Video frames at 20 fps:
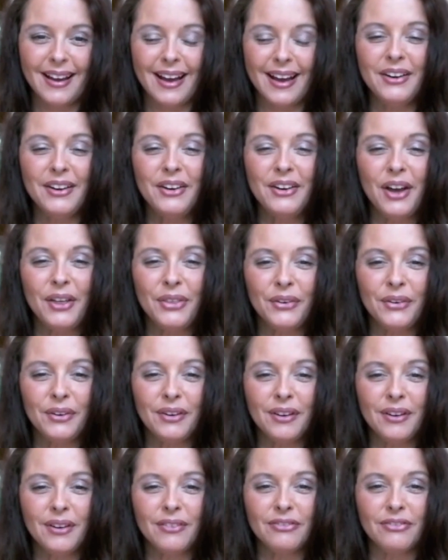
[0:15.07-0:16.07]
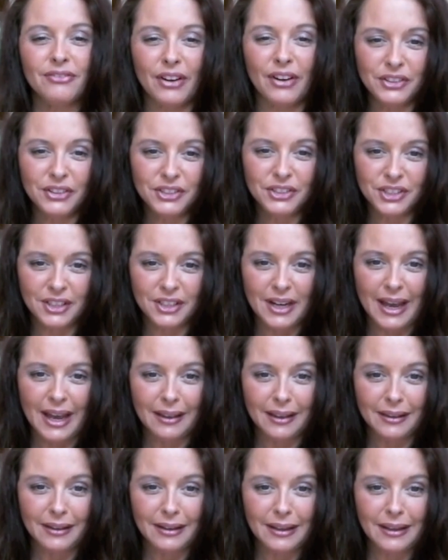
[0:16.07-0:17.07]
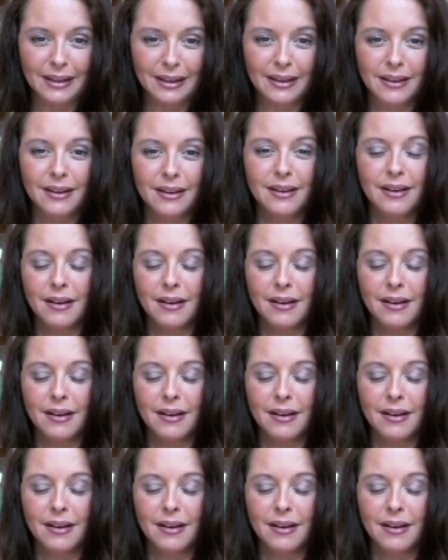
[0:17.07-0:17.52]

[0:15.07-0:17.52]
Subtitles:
Another functionality